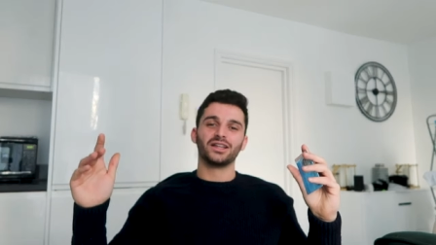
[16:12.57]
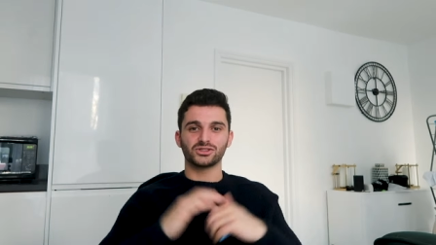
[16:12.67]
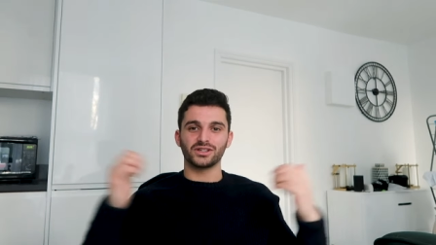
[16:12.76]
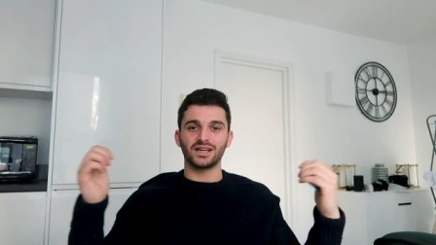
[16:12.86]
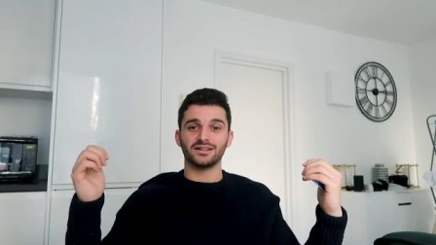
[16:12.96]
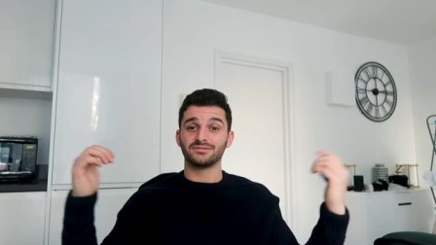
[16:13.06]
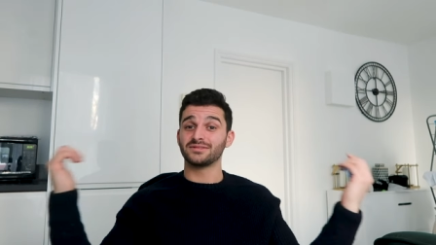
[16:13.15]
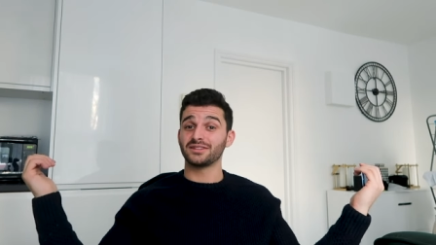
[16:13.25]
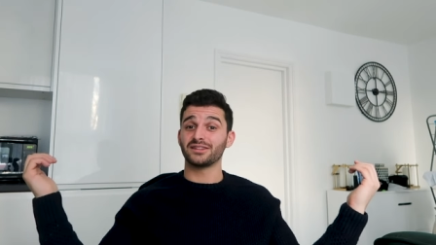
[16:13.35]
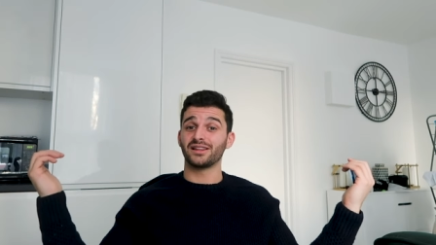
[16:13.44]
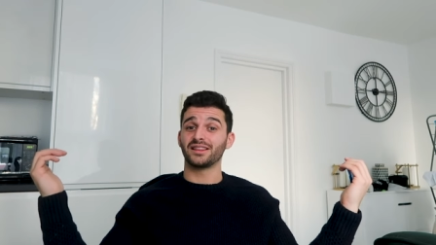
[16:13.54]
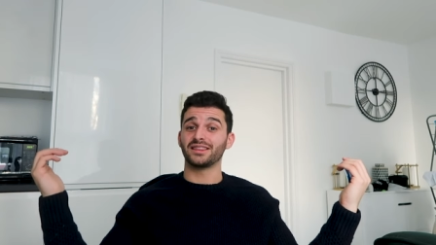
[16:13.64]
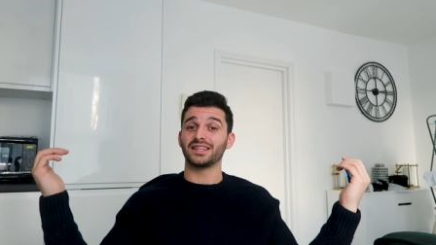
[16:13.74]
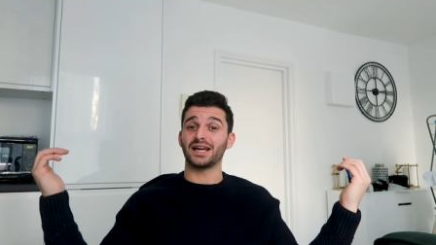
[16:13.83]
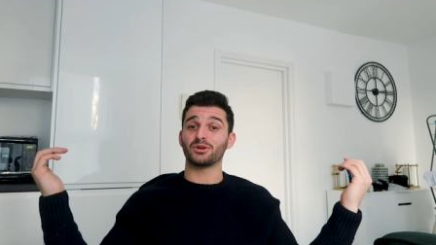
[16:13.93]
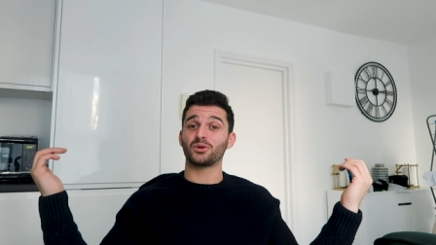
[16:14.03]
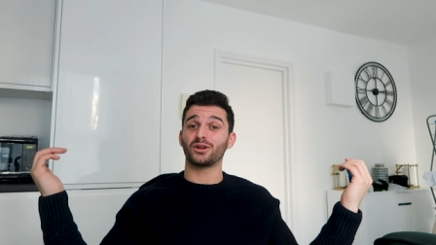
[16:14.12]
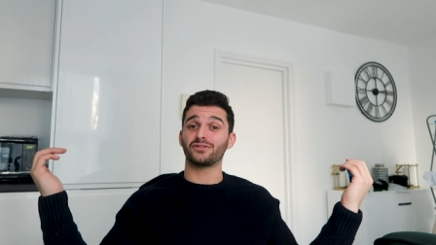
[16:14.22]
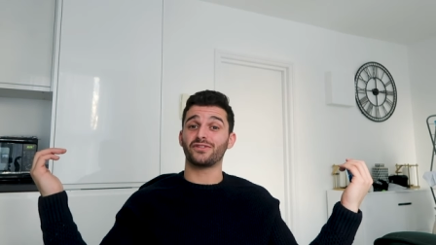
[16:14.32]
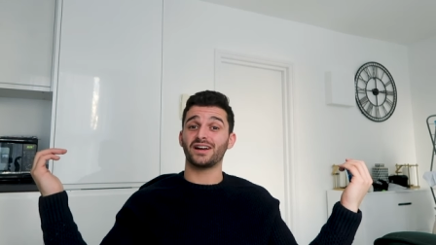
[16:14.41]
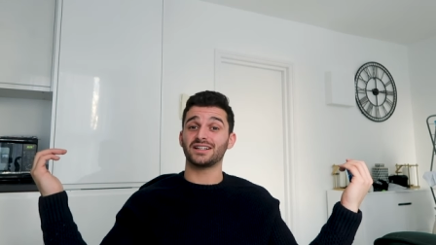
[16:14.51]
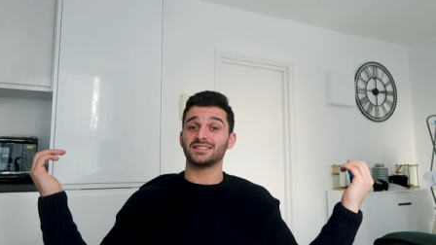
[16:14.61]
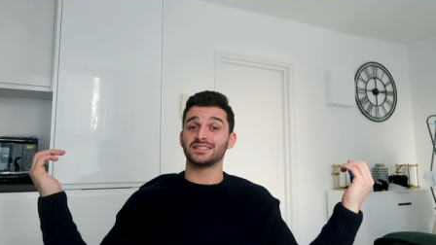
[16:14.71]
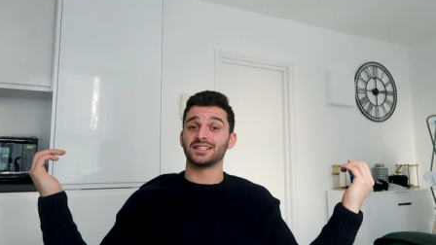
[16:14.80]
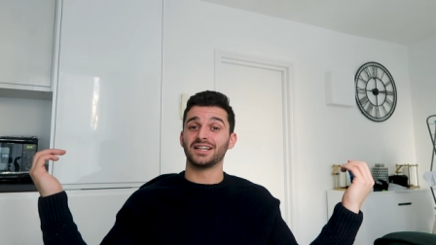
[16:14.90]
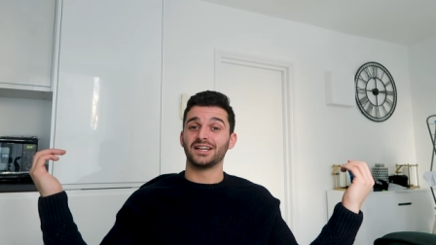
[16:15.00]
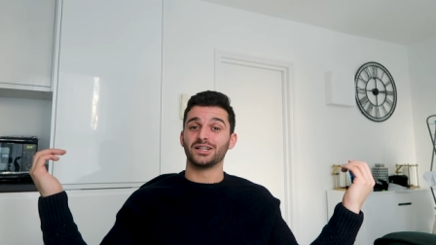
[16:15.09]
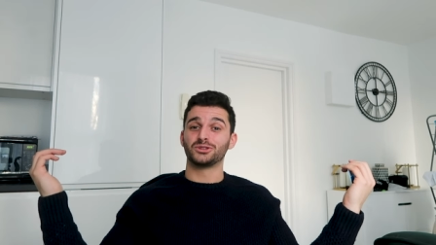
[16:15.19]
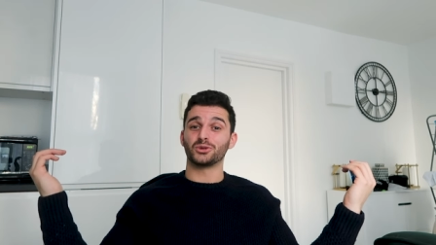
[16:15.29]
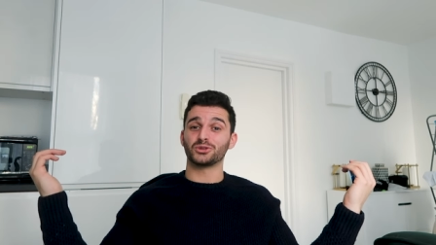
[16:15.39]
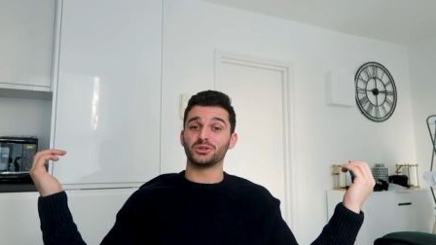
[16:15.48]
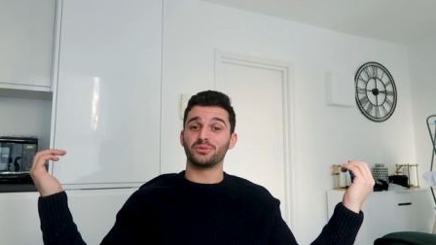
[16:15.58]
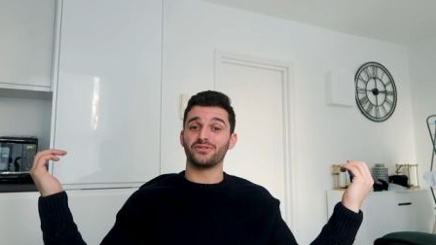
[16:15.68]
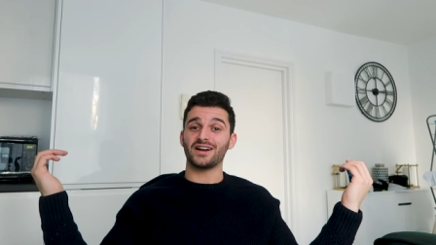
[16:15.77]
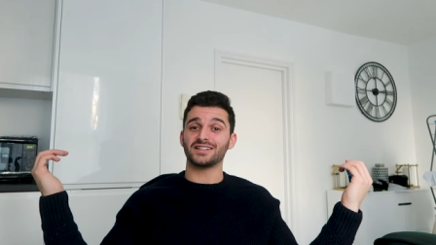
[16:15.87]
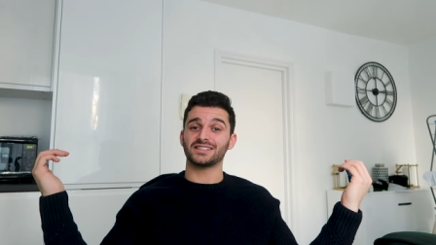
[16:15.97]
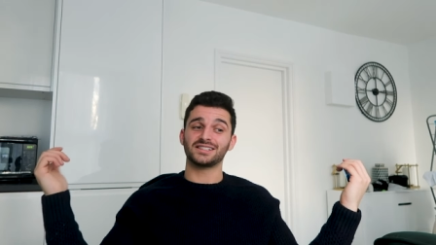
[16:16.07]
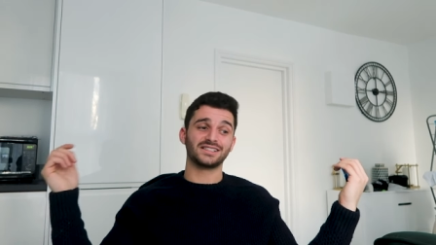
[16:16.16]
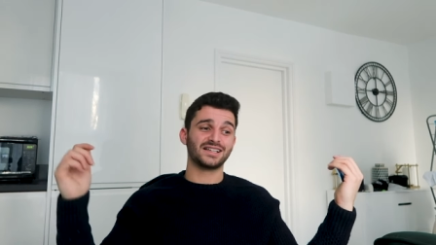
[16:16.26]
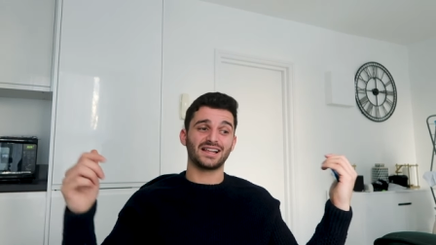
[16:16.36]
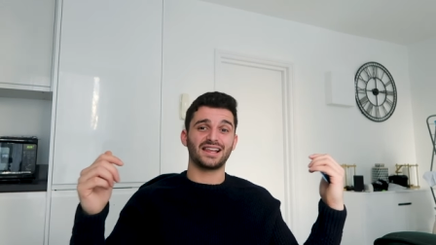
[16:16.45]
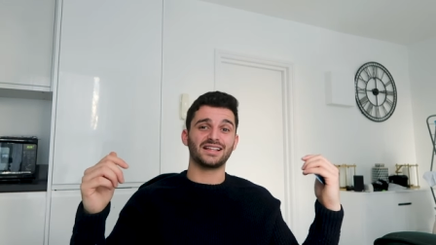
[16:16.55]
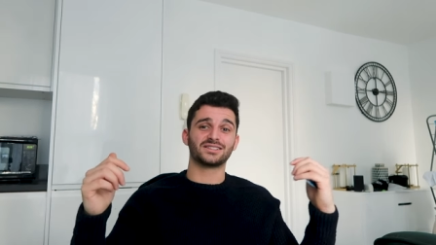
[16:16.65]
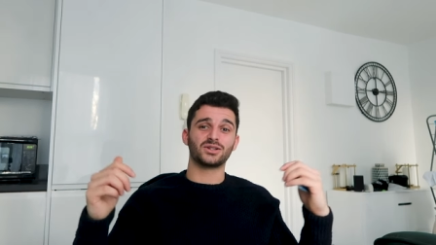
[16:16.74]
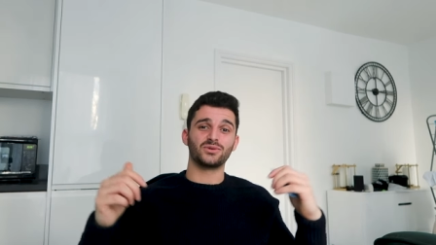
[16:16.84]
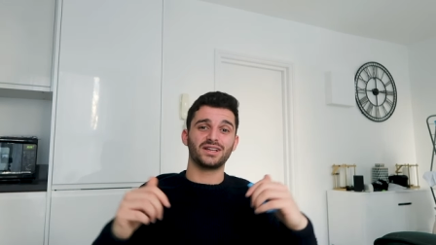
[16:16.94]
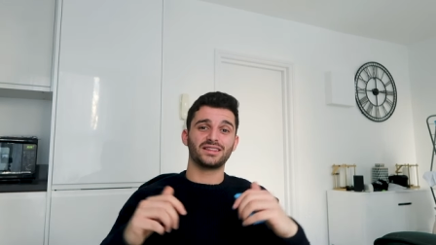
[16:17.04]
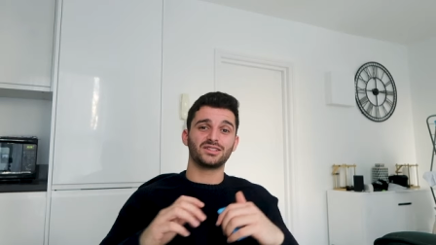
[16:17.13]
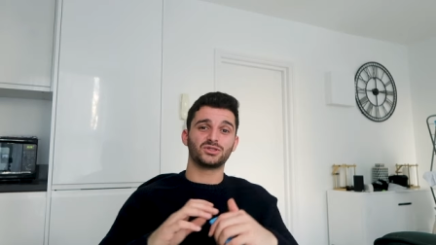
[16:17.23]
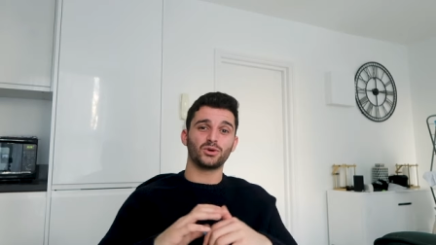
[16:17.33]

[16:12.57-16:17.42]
So yeah, now I'm a qualified door supervisor. Let's go and hit the